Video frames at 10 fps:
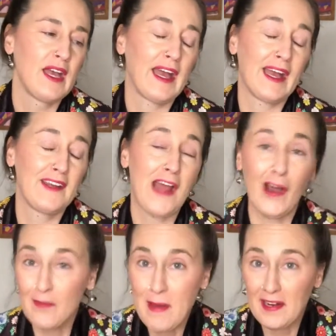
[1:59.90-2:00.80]
And now
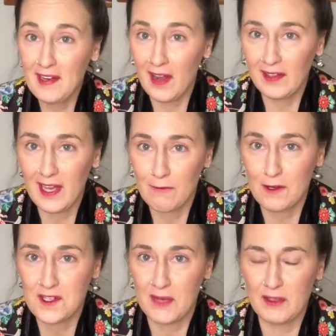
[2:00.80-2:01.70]
I've been in L A
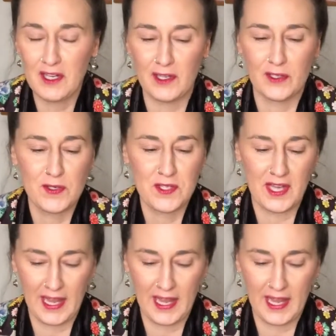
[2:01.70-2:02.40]
for seven years